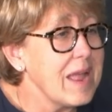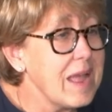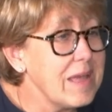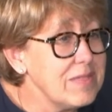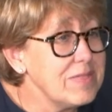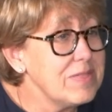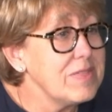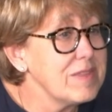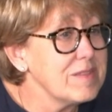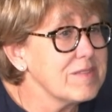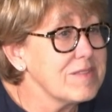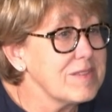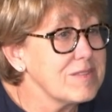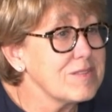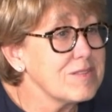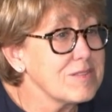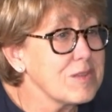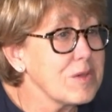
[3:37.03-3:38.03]
And this
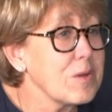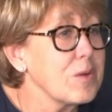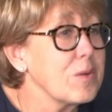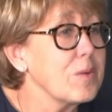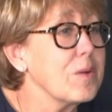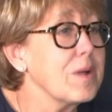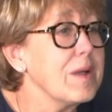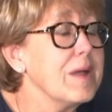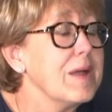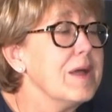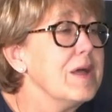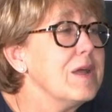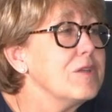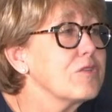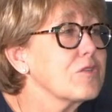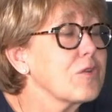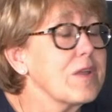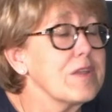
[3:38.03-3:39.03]
is so
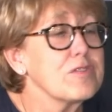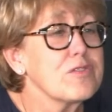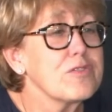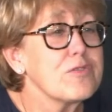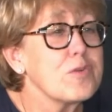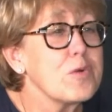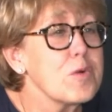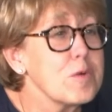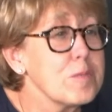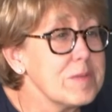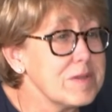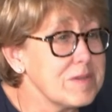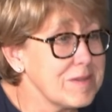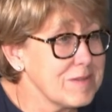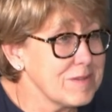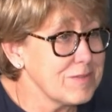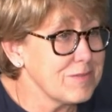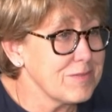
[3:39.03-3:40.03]

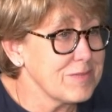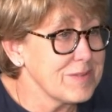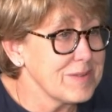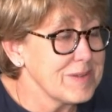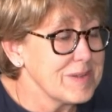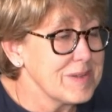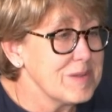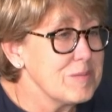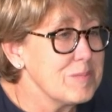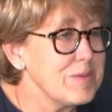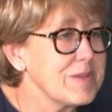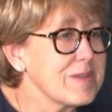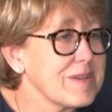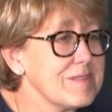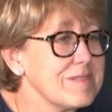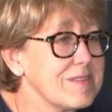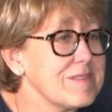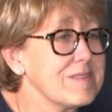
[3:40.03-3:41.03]
transformative
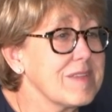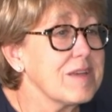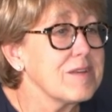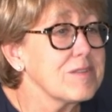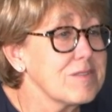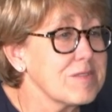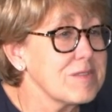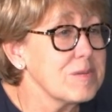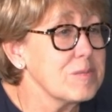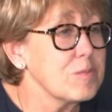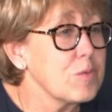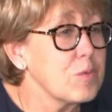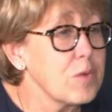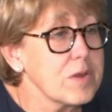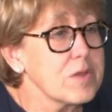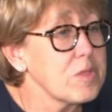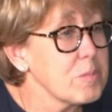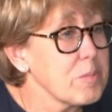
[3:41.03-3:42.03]
because it tells them
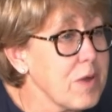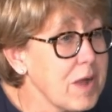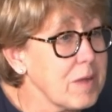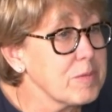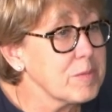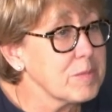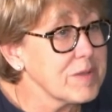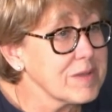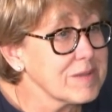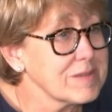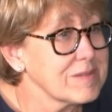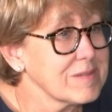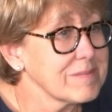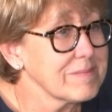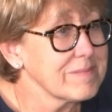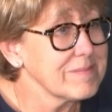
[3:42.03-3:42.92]
where the problem is.